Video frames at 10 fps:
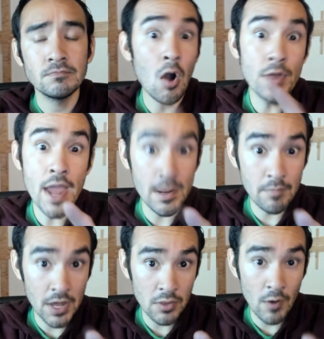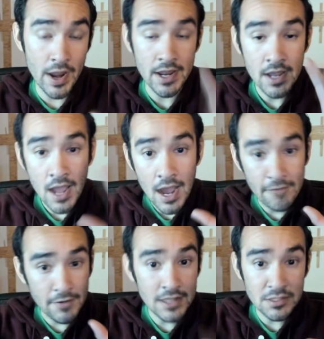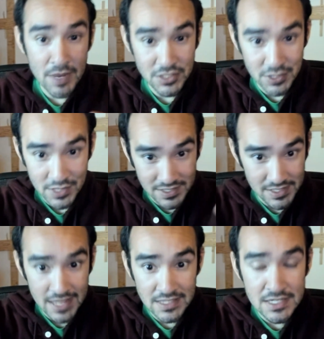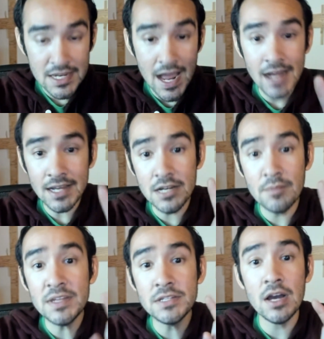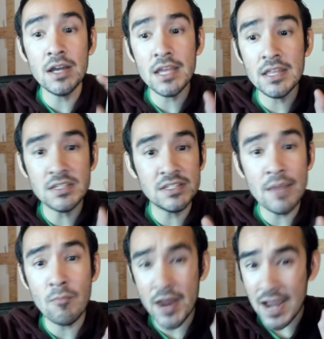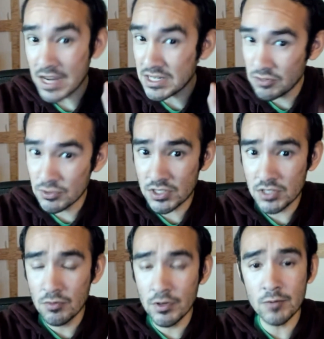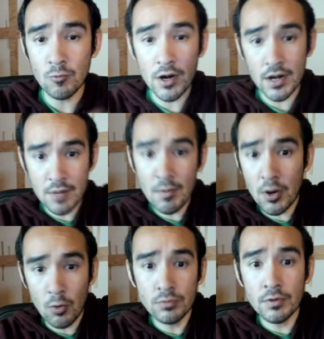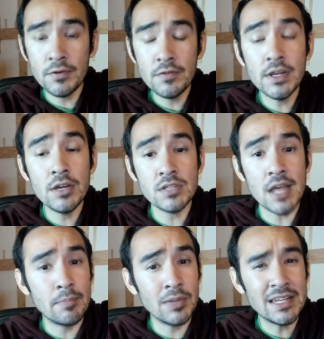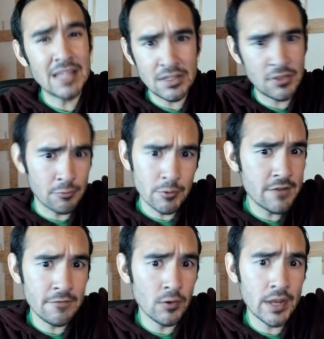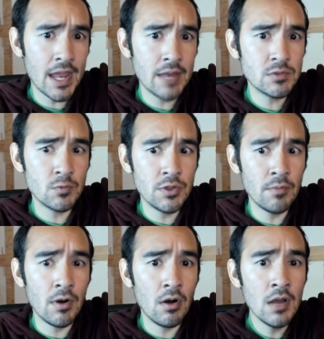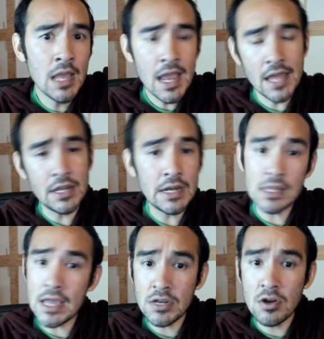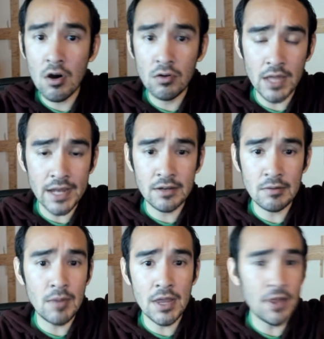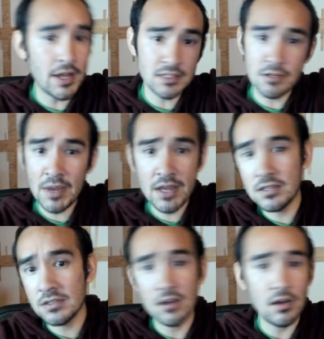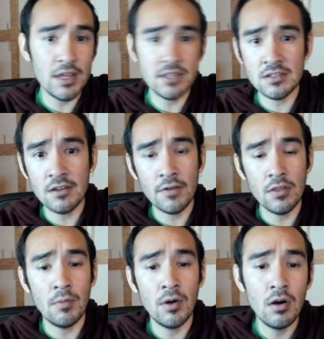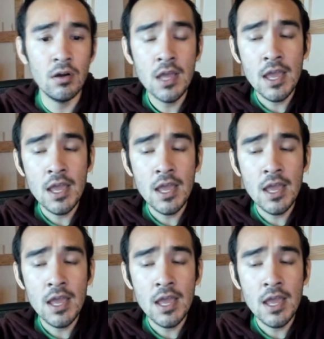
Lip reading: Oh yeah, and by the way, I forgot to mention this. It's not going to be done in the same way I used to do it, where in my old review videos, I played like 3 full games with the ball, and then I let you know like my thoughts and opinions and all that stuff on the ball.